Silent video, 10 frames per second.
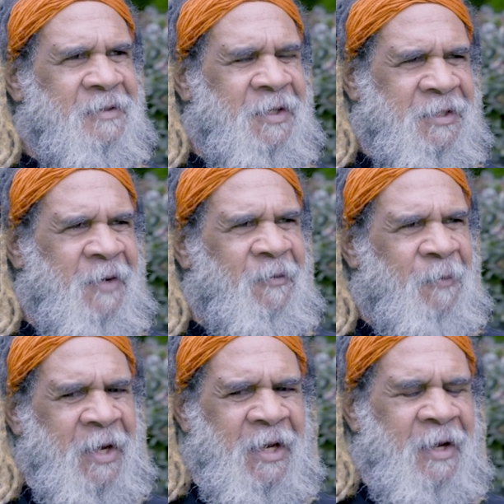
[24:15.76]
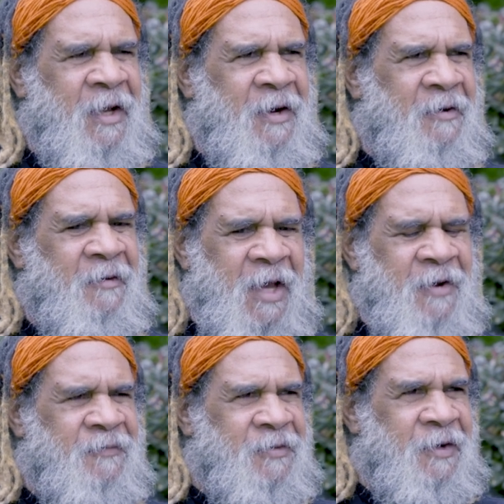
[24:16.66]
You see, we're bringing together a
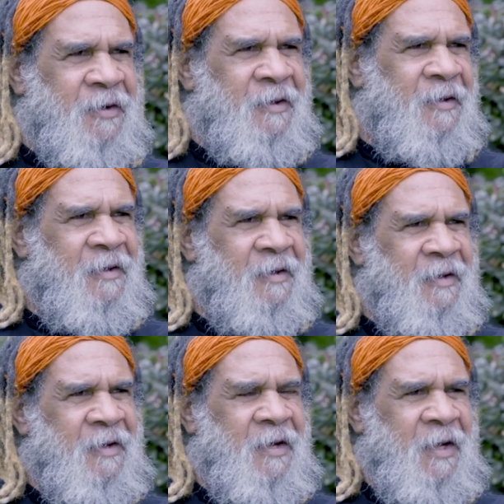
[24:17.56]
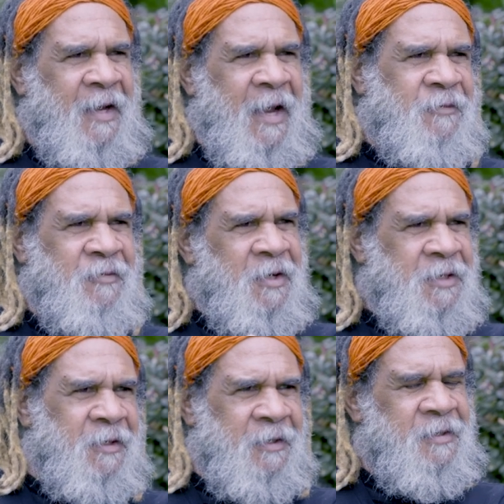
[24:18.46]
greater circle. In our
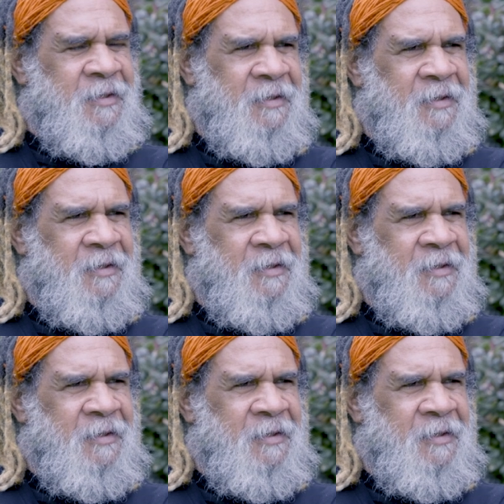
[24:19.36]
traditions,